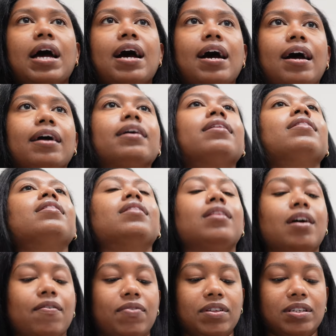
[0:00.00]
I
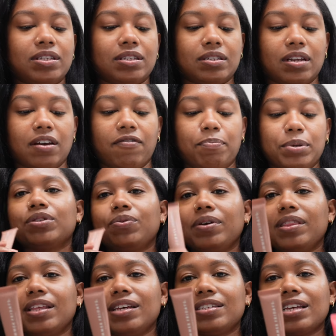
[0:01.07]
love this stuff.
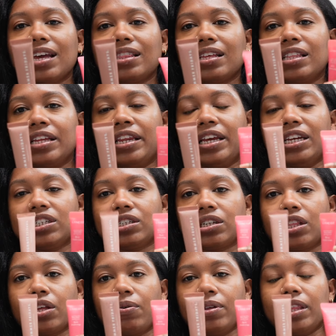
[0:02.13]
Between this and the
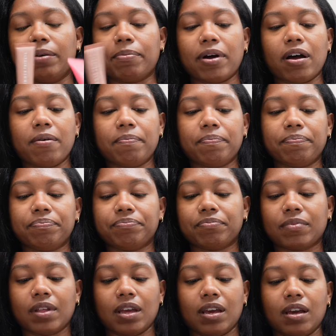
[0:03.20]
Laneige Glowy Lip Balm,
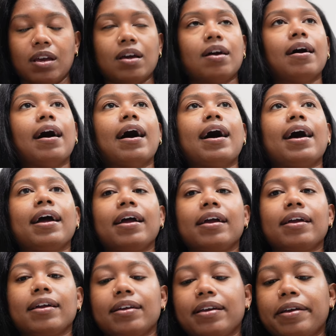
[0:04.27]

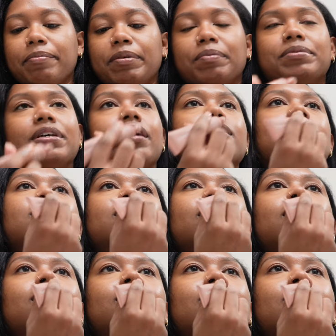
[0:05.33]
I am obsessed.